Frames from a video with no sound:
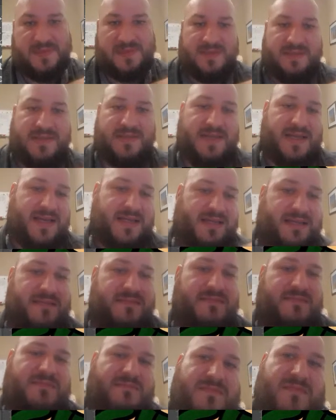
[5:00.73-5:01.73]
because that
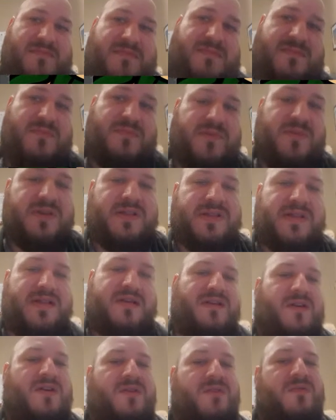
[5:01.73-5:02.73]

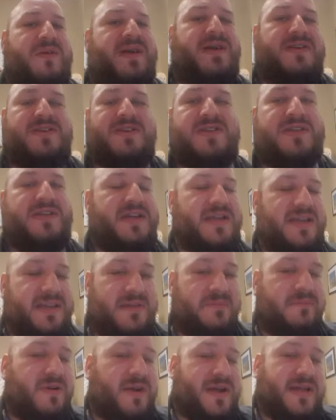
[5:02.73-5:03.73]
really always should get
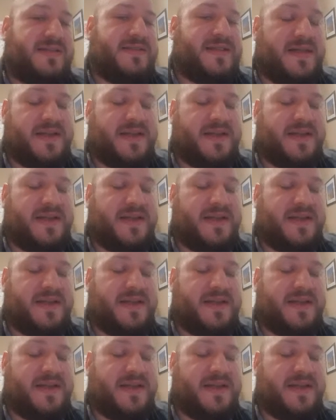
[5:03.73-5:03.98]
the brightest